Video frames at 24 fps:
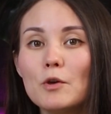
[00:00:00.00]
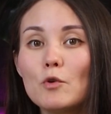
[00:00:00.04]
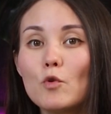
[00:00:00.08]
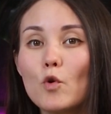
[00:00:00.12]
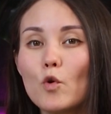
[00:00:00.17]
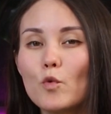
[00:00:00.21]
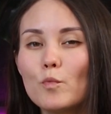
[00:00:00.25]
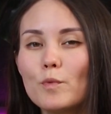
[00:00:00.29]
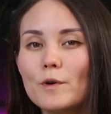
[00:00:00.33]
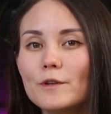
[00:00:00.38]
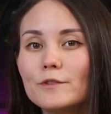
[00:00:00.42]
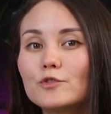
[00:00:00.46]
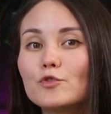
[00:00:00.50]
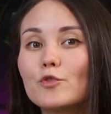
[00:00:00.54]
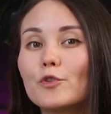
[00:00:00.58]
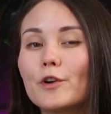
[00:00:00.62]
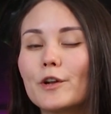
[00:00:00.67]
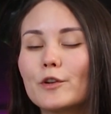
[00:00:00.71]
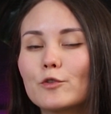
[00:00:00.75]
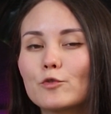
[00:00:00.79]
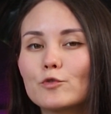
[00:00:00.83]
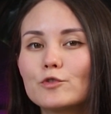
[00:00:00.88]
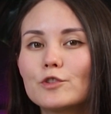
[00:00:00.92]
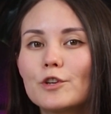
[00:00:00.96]
Be open to
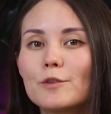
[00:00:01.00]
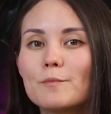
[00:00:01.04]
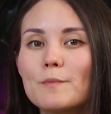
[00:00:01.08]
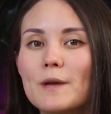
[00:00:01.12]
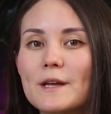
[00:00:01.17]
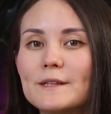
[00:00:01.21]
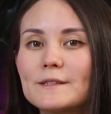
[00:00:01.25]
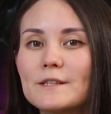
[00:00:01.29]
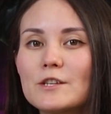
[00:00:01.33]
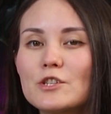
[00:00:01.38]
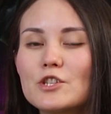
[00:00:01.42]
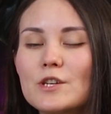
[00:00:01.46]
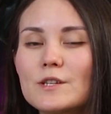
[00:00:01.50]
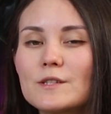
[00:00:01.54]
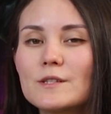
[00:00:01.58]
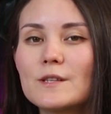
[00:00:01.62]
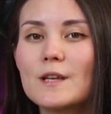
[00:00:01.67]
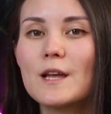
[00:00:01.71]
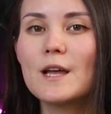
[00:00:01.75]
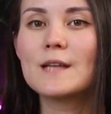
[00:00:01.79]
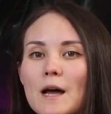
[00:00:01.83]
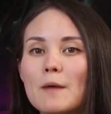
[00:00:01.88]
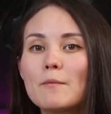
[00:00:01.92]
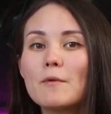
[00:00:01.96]
recruiter
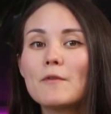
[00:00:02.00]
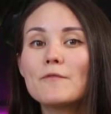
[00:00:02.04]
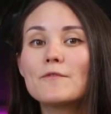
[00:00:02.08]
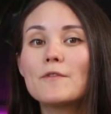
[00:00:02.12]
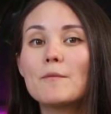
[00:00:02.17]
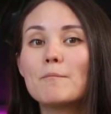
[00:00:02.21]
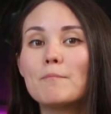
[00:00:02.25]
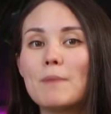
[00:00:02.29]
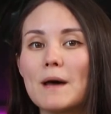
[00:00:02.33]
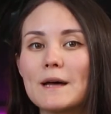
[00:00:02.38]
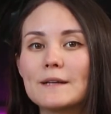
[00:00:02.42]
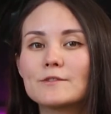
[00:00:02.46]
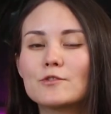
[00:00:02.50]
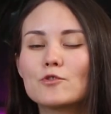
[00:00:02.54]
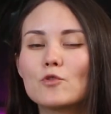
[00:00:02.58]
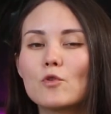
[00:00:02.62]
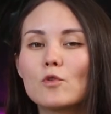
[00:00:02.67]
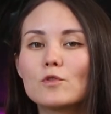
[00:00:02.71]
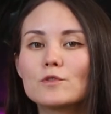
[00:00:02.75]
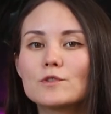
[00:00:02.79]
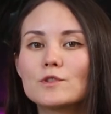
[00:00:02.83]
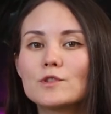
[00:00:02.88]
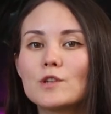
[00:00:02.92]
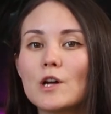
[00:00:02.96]
messages. Some of the best
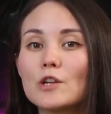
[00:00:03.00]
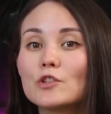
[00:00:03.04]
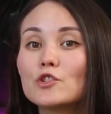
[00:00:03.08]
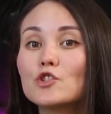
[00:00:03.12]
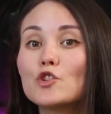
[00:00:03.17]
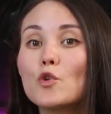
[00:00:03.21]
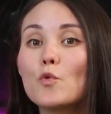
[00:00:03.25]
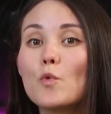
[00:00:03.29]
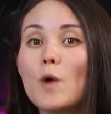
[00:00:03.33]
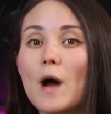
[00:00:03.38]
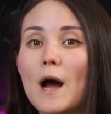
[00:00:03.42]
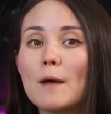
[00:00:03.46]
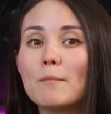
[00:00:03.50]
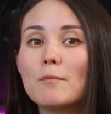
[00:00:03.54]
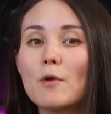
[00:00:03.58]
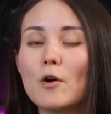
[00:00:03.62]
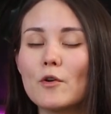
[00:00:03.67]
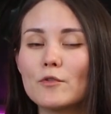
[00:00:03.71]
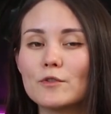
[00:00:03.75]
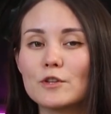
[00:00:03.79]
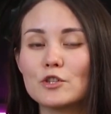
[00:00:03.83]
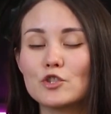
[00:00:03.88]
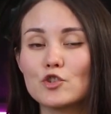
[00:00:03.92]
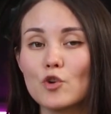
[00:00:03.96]
roles don't show up
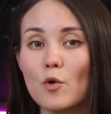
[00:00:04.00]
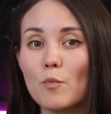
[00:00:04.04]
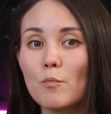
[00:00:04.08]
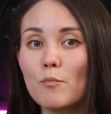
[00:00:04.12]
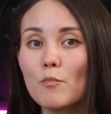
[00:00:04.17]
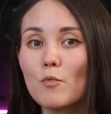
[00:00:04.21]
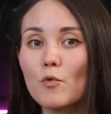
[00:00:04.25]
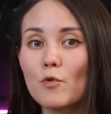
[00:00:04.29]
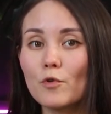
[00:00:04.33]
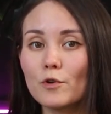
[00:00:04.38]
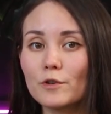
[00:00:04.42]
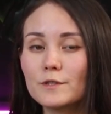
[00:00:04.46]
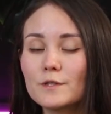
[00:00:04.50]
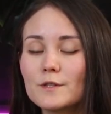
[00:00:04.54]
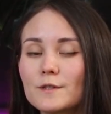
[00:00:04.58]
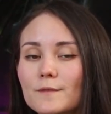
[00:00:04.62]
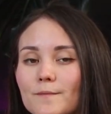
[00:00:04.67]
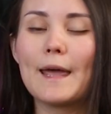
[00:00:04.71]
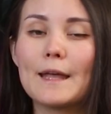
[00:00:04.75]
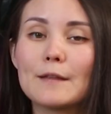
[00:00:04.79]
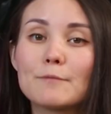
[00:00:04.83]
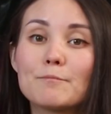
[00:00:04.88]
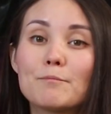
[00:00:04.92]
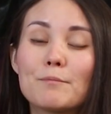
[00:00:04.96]
on the job boards.
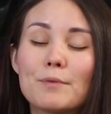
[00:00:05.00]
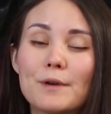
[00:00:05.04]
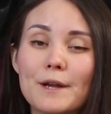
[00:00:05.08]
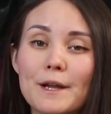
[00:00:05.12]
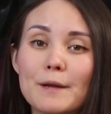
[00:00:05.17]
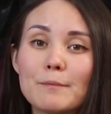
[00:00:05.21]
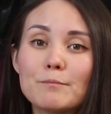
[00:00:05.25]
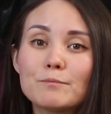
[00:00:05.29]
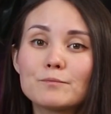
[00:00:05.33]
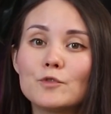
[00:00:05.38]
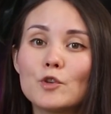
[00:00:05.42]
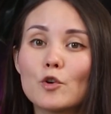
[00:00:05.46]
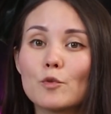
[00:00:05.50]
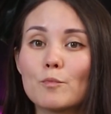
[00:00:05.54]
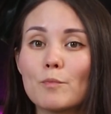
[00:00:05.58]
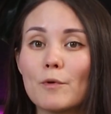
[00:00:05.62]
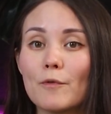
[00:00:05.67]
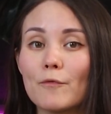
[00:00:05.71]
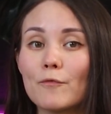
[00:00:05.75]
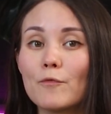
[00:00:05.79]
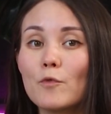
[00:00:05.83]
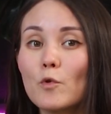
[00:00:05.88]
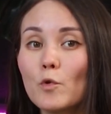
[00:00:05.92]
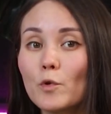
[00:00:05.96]
And prep your
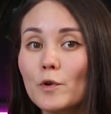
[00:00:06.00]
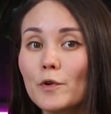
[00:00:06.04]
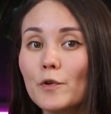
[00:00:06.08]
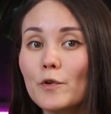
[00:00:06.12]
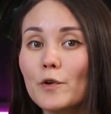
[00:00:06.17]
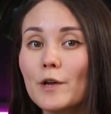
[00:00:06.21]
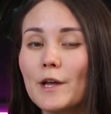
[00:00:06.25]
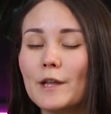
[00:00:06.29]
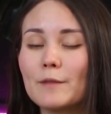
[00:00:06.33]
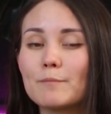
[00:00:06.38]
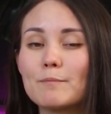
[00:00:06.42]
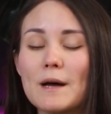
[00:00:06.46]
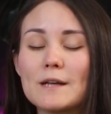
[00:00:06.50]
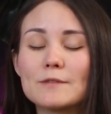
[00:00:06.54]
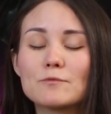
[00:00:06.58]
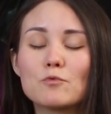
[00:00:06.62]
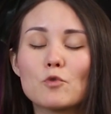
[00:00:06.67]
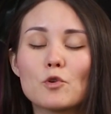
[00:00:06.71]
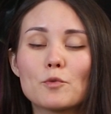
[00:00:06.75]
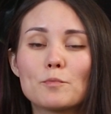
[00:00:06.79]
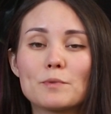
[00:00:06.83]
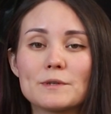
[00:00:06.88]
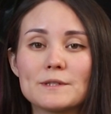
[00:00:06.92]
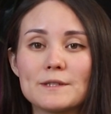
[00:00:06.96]
portfolio and
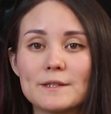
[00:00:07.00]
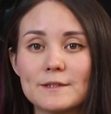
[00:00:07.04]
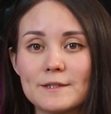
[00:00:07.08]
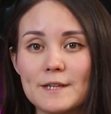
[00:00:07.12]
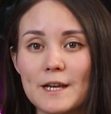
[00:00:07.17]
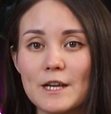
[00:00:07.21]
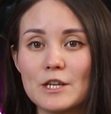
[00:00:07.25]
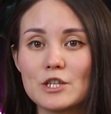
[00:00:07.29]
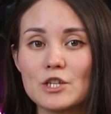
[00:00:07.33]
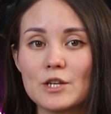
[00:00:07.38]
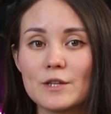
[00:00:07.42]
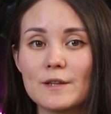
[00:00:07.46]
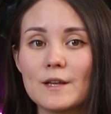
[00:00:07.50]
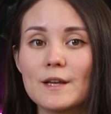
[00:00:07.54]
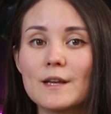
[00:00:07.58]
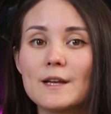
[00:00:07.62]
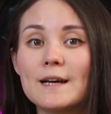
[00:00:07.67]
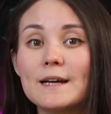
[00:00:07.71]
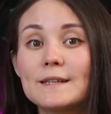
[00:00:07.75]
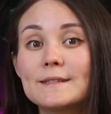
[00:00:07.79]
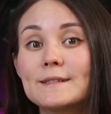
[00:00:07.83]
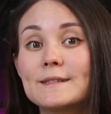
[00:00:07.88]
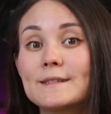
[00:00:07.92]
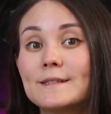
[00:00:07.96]
passport presentation.
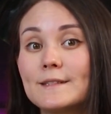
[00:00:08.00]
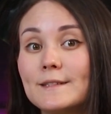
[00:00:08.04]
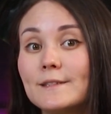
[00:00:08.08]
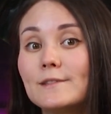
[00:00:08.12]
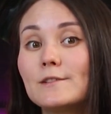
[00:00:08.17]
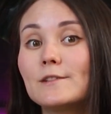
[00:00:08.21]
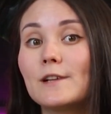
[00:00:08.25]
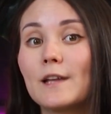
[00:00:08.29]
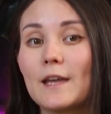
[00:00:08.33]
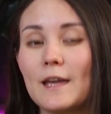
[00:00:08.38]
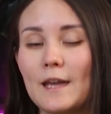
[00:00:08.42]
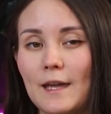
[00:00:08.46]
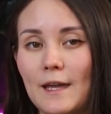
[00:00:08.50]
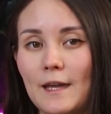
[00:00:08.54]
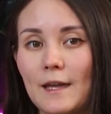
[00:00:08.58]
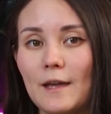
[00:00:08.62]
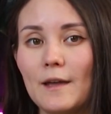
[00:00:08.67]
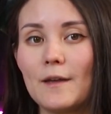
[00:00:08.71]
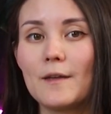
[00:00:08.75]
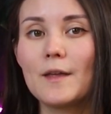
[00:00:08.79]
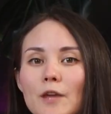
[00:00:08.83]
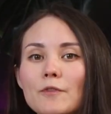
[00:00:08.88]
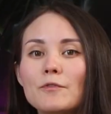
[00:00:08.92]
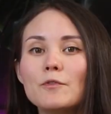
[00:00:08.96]
That's still
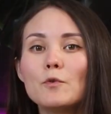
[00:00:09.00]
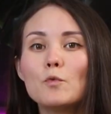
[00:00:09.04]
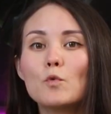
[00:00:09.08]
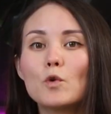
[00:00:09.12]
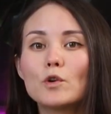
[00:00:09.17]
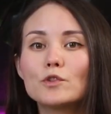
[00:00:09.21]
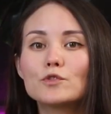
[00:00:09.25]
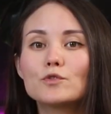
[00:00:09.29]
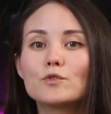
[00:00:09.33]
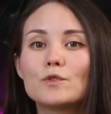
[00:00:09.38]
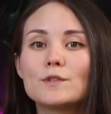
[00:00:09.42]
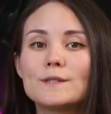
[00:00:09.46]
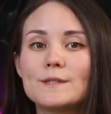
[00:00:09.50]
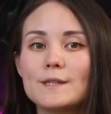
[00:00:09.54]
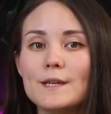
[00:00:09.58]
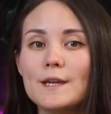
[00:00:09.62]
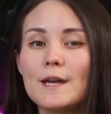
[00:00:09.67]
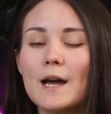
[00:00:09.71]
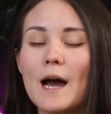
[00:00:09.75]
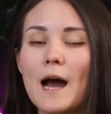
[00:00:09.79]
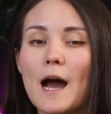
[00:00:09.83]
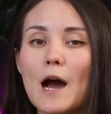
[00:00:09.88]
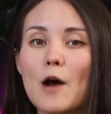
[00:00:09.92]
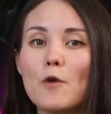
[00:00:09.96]
key. If you want to
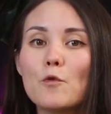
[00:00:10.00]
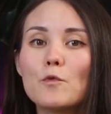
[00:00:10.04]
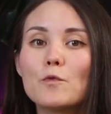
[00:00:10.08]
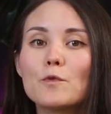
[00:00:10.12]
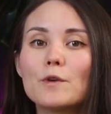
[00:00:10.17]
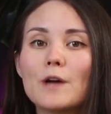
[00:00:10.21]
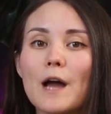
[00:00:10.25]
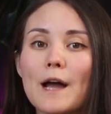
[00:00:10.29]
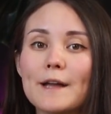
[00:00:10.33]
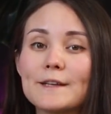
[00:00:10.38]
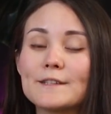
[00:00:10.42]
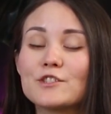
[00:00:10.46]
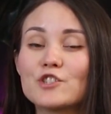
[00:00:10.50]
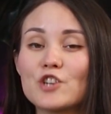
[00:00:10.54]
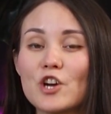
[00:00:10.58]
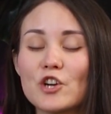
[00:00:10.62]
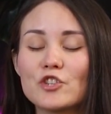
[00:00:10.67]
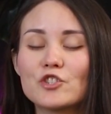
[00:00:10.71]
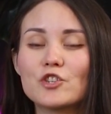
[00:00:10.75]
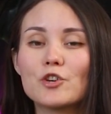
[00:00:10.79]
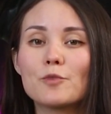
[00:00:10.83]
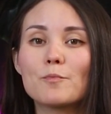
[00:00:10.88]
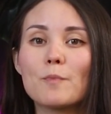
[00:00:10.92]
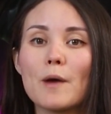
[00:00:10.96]
see how I
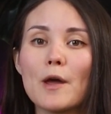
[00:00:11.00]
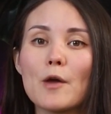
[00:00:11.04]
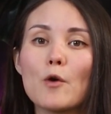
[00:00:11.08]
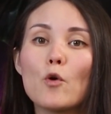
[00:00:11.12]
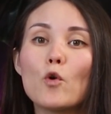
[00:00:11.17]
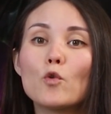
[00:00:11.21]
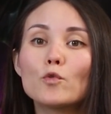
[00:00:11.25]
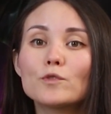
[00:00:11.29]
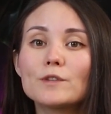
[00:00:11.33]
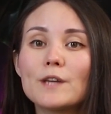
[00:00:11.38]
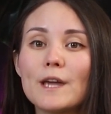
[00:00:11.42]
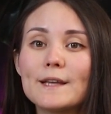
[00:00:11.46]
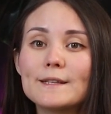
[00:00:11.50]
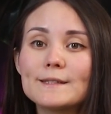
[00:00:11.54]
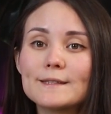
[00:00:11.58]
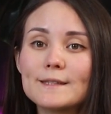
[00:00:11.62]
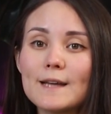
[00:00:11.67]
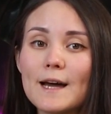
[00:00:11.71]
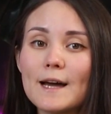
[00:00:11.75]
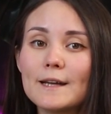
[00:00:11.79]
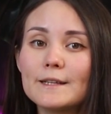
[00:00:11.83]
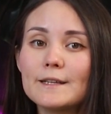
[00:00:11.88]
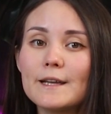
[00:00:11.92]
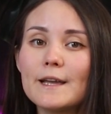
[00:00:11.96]
structure my own case
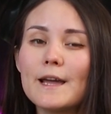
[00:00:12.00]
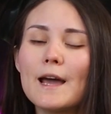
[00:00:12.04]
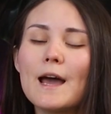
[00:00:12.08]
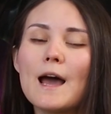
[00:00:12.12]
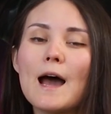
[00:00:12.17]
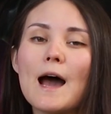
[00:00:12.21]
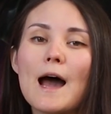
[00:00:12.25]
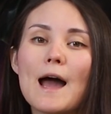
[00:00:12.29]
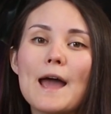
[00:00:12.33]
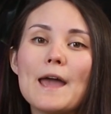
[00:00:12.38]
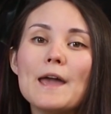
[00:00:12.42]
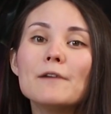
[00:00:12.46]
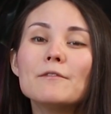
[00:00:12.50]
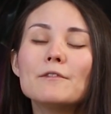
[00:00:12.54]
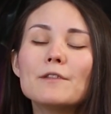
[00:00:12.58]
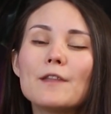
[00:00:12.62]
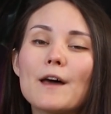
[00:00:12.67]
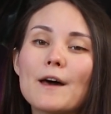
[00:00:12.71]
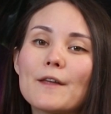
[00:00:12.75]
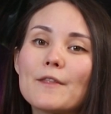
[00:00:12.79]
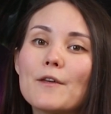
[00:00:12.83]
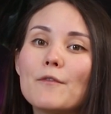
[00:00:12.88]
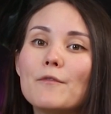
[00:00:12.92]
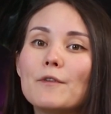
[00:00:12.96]
study, I have
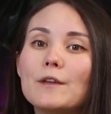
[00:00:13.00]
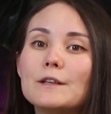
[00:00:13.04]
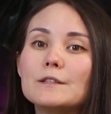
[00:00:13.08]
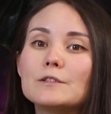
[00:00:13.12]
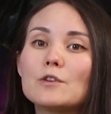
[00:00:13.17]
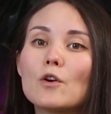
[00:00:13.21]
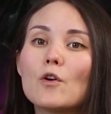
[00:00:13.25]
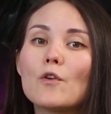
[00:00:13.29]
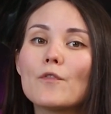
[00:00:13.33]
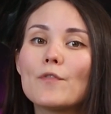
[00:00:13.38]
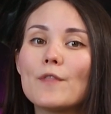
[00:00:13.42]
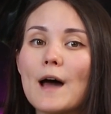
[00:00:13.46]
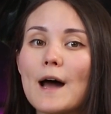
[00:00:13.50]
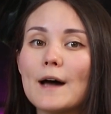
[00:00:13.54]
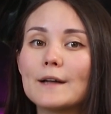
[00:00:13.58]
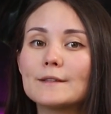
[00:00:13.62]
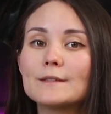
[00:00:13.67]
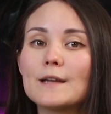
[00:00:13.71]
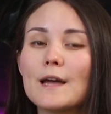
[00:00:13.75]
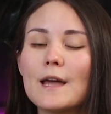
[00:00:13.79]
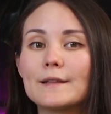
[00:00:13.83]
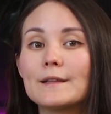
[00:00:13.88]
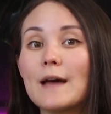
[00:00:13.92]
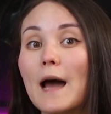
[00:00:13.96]
another video on
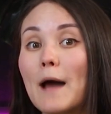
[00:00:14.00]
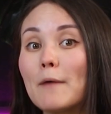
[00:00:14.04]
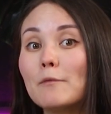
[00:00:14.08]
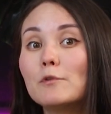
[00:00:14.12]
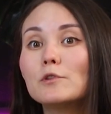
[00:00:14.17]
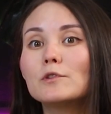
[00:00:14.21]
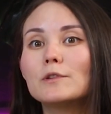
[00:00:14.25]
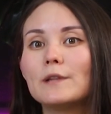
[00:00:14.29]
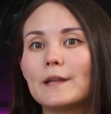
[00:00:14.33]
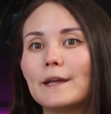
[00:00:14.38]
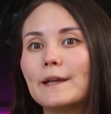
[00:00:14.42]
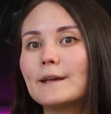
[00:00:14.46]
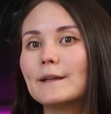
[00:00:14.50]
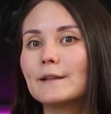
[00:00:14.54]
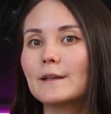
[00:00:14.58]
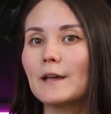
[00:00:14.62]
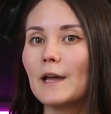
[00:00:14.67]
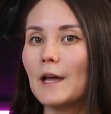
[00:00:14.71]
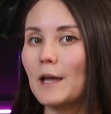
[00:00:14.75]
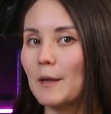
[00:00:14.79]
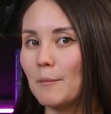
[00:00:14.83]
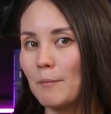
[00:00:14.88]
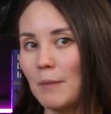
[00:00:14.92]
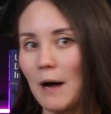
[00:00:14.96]
that and I will link
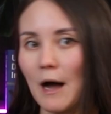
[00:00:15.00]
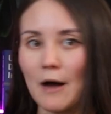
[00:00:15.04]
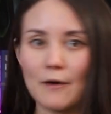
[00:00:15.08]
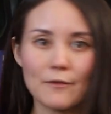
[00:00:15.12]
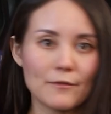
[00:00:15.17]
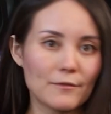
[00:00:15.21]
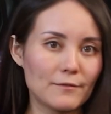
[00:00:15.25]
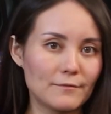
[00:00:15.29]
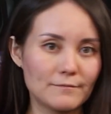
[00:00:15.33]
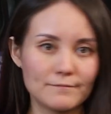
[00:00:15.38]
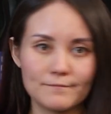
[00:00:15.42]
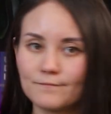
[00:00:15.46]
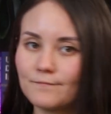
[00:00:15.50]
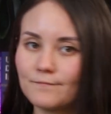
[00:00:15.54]
it above.